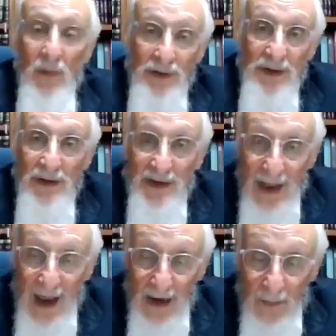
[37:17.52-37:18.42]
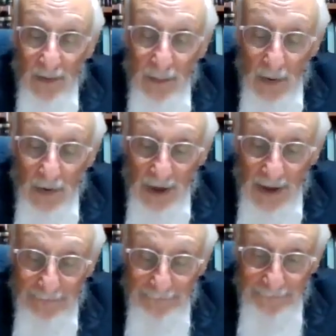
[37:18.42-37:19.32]
was at stake with
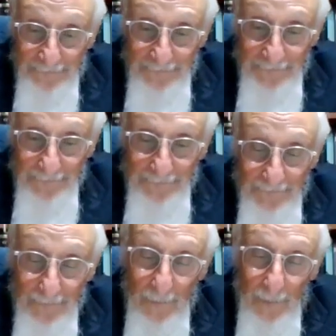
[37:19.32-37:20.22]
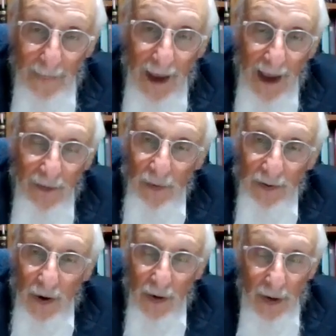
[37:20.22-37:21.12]
Moshe and
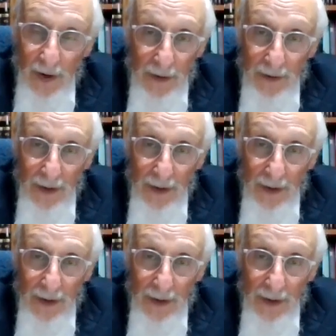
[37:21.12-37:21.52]
with Korach.